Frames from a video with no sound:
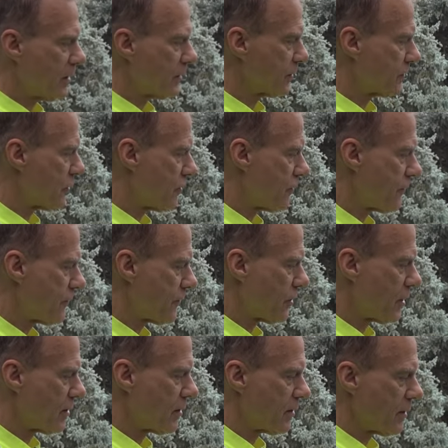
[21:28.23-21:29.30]
So
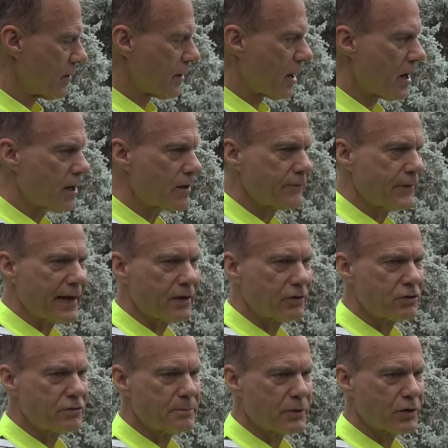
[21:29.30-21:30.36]
for R
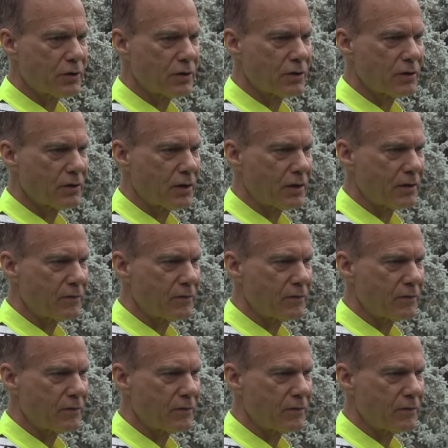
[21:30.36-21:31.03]
value per